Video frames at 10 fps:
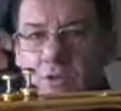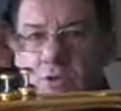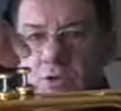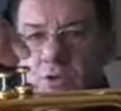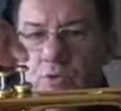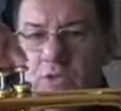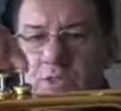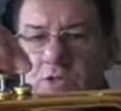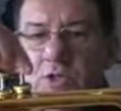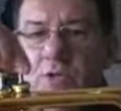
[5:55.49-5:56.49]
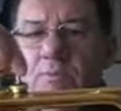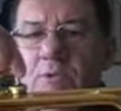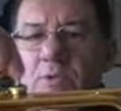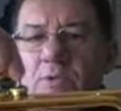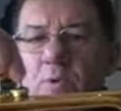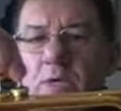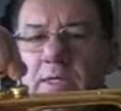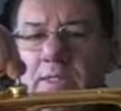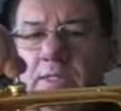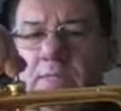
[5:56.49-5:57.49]
just twist the top
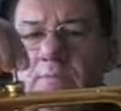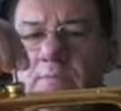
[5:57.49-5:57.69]
clockwise